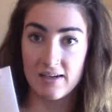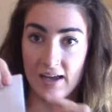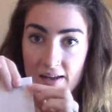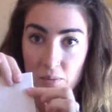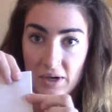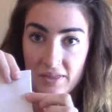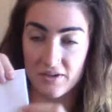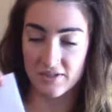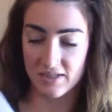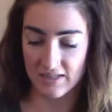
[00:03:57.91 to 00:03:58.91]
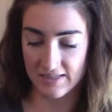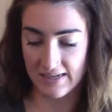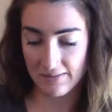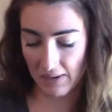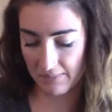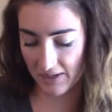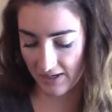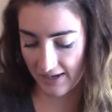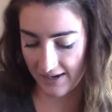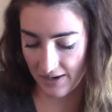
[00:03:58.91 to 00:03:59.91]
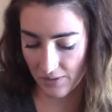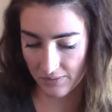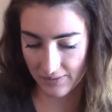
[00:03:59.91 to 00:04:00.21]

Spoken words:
and where there's the seam, I'm going to cut out